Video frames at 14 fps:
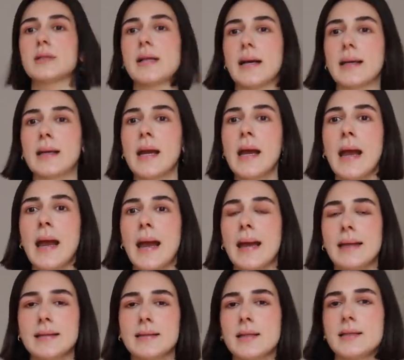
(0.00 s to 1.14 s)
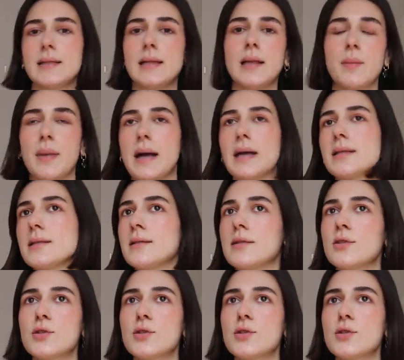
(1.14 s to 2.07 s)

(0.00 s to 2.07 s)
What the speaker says: like a Cecilia Bazin